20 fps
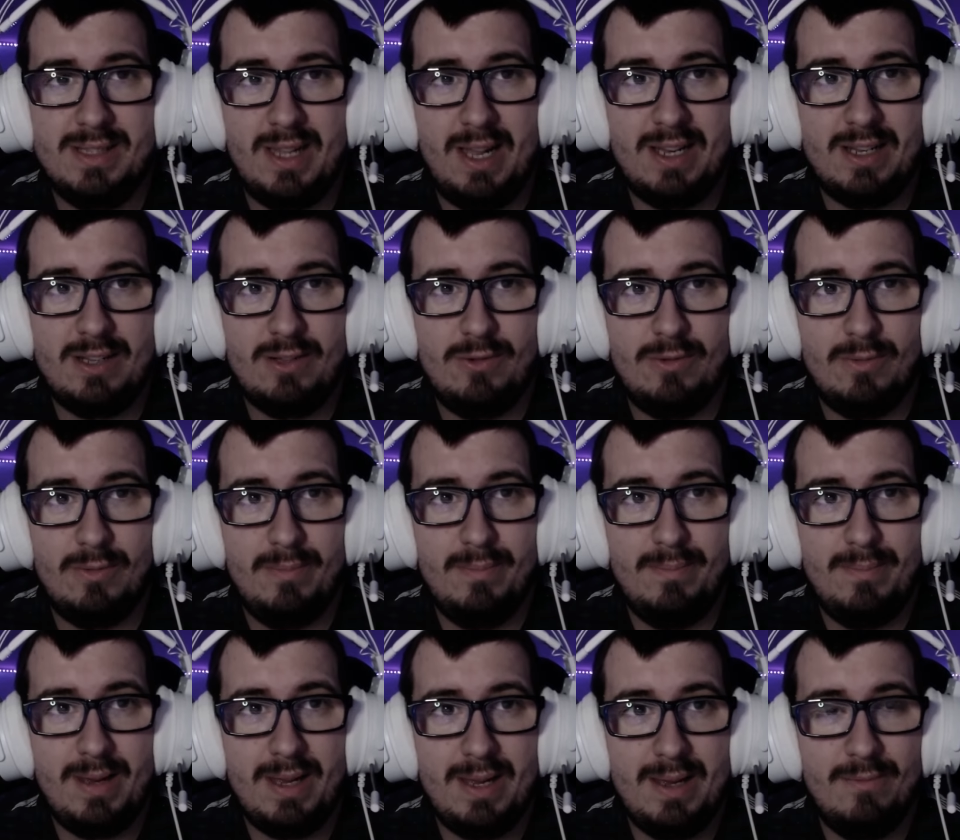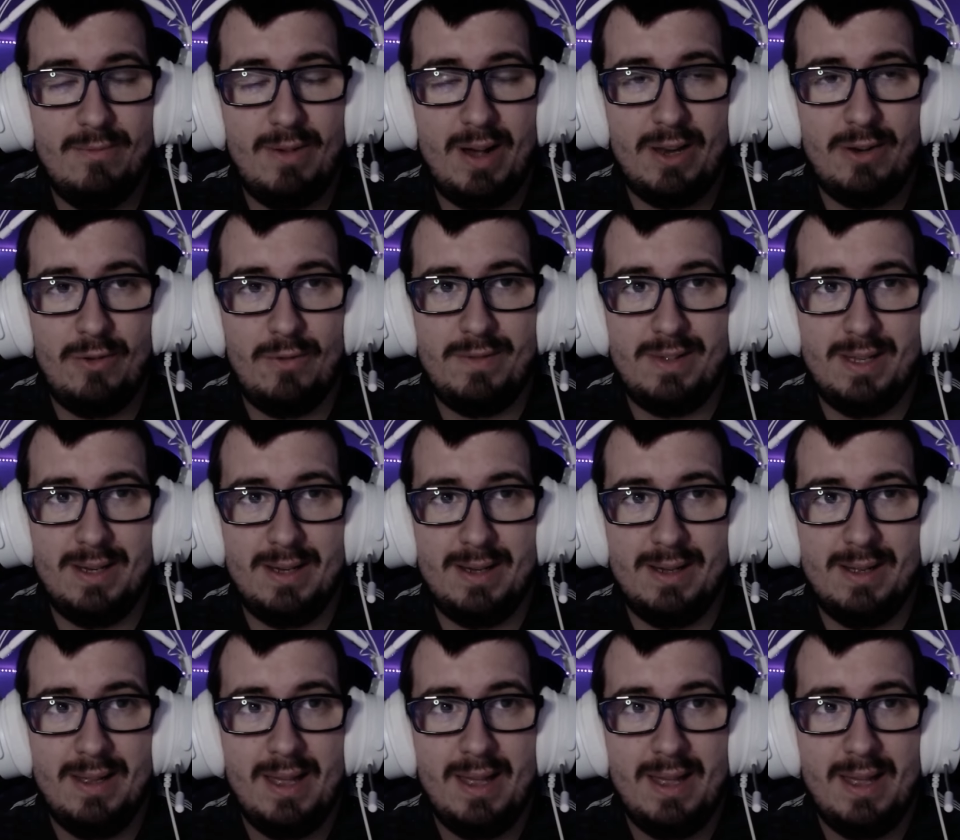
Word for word: like to be one of the